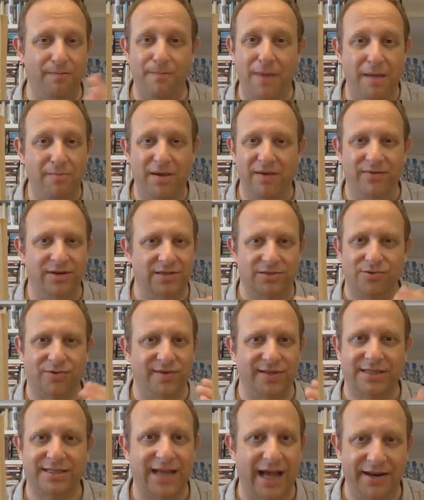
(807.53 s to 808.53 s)
maybe even a sort
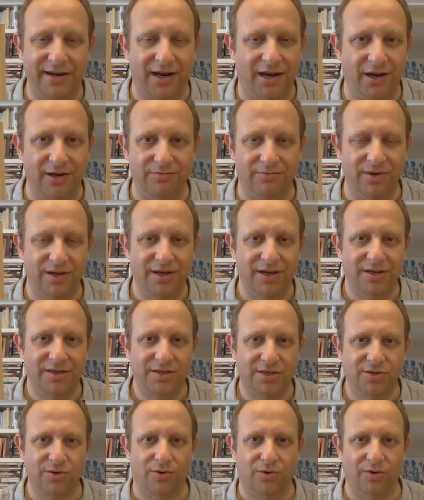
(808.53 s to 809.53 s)
of standalone
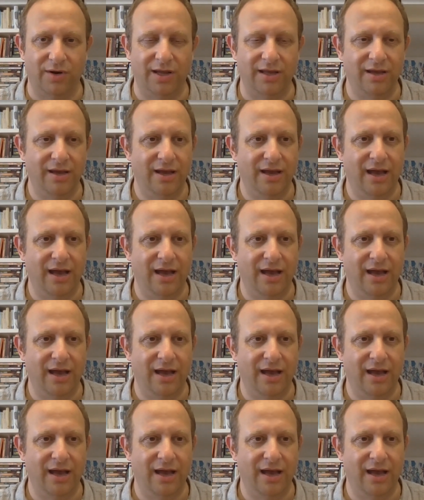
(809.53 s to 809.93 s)
story,